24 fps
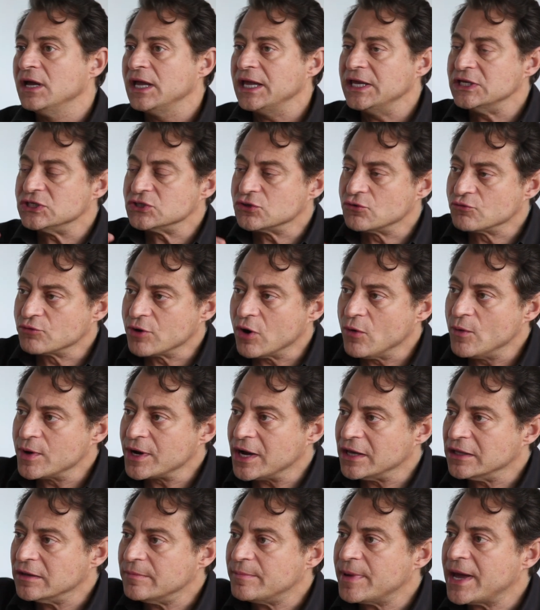is
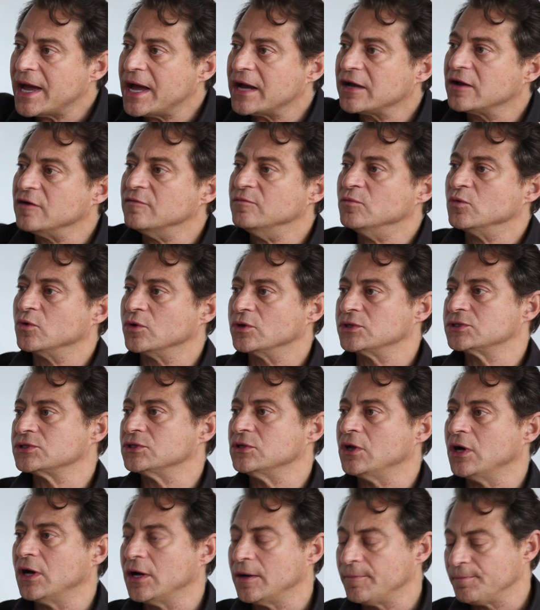growing on the back of Moore's
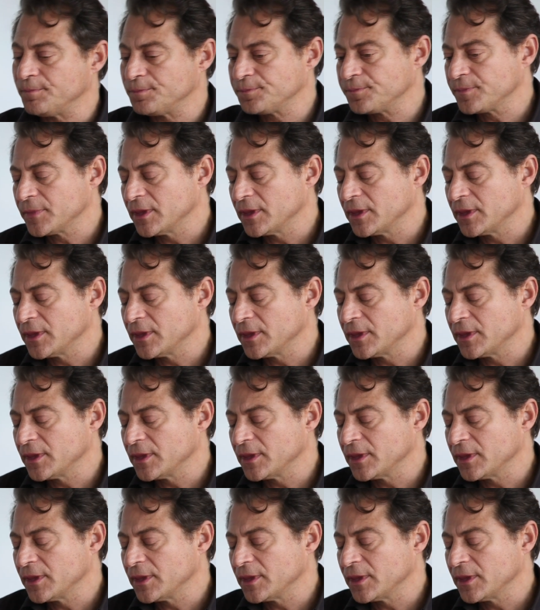Law.